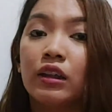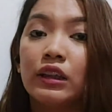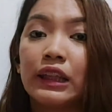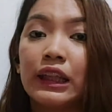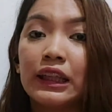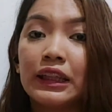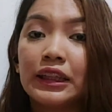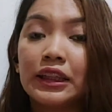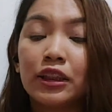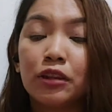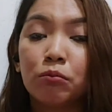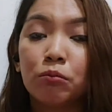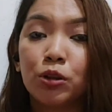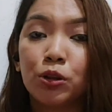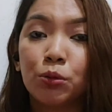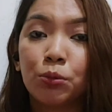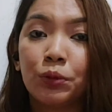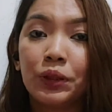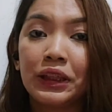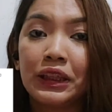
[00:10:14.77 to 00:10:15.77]
Next,
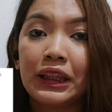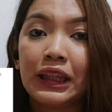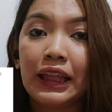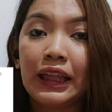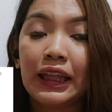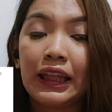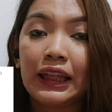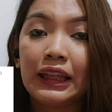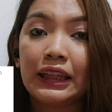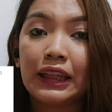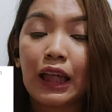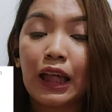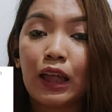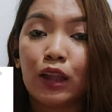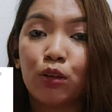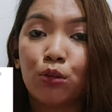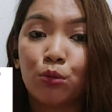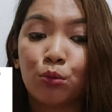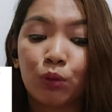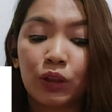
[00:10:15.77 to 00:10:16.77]
number 28
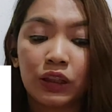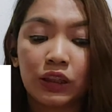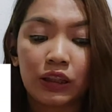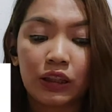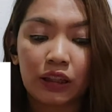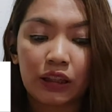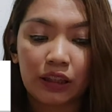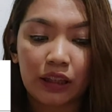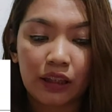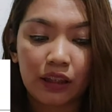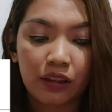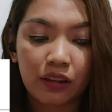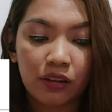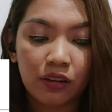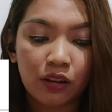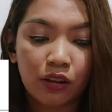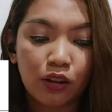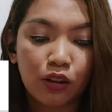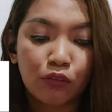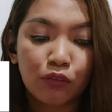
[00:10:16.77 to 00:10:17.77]
and 29.